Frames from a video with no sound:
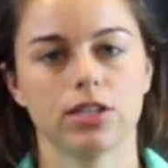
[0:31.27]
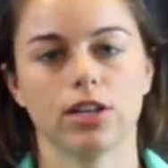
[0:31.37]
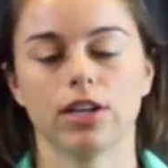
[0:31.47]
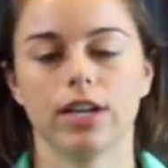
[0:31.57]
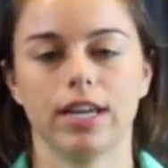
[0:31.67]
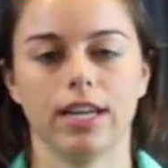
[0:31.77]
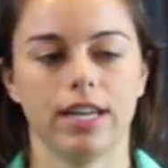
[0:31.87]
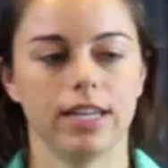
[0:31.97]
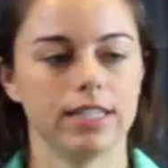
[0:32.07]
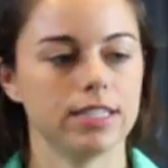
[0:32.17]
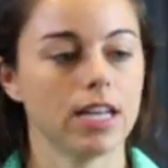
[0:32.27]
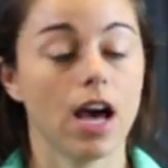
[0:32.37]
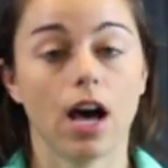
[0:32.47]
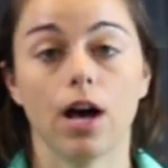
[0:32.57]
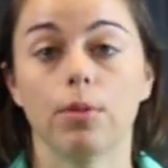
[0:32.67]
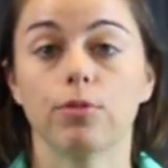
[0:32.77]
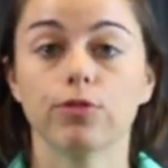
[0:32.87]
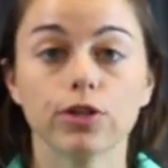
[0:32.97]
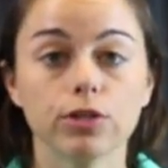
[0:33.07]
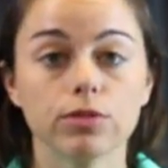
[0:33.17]
There is
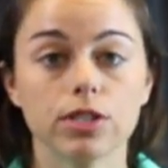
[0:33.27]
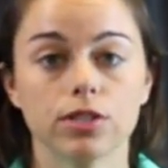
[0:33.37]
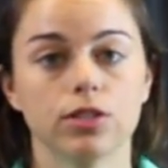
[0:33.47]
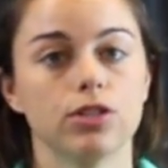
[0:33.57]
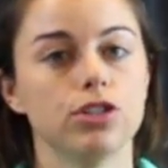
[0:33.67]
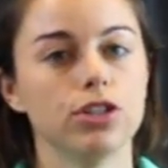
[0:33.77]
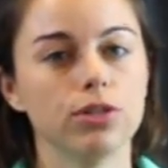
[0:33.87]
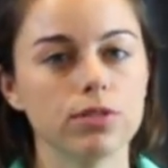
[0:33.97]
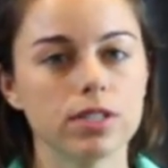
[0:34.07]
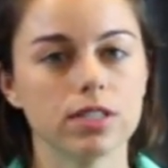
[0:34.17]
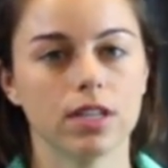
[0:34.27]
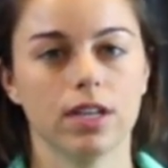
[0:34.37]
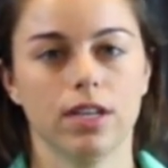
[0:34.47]
fruit, juice.